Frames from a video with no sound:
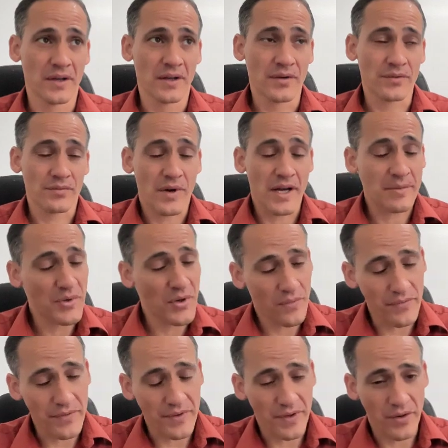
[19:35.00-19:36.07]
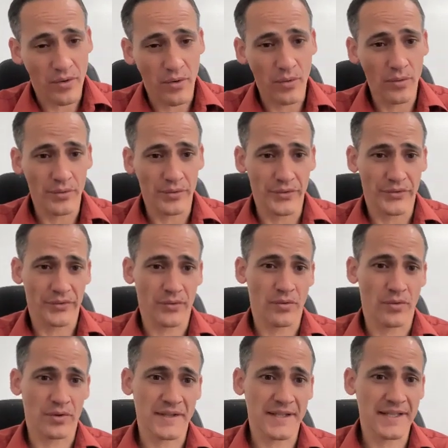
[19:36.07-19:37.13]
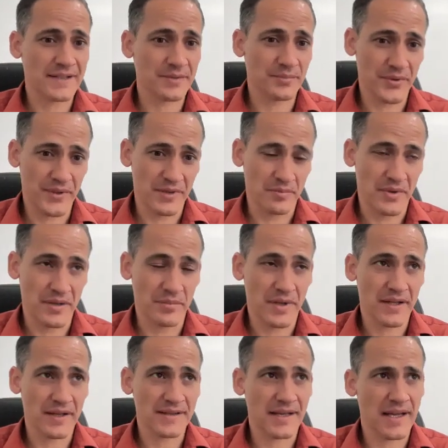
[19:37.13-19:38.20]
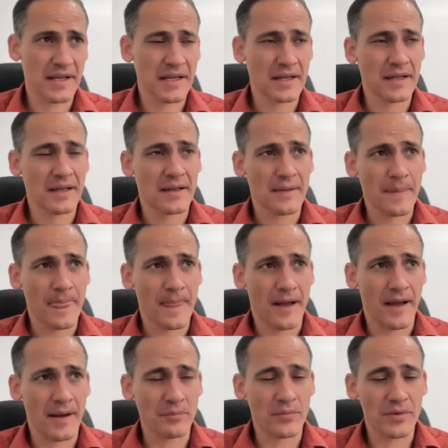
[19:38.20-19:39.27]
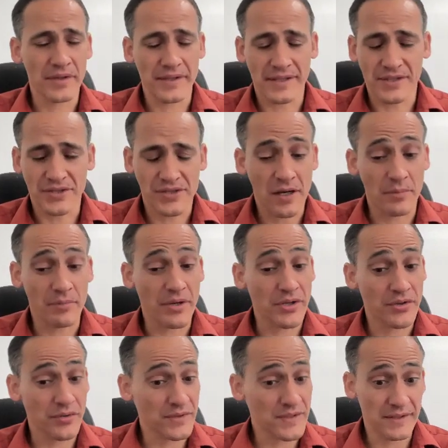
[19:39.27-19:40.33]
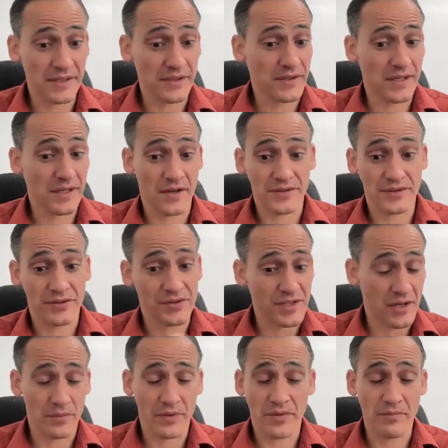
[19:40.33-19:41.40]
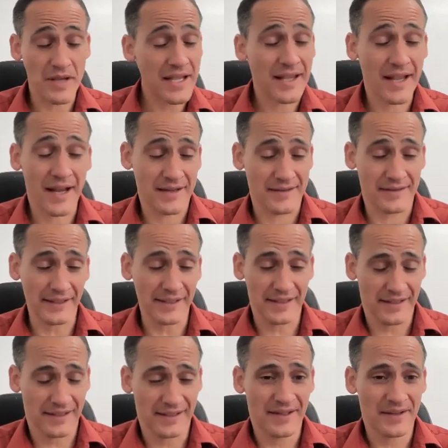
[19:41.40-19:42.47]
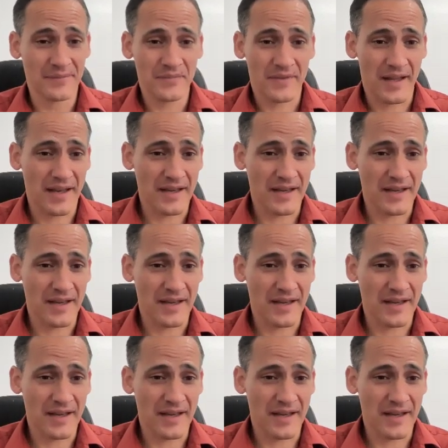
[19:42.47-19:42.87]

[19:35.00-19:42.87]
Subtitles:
rake me over the coals or discipline me because I'm willing to share. But you, as a leader, can also share with me candidly, and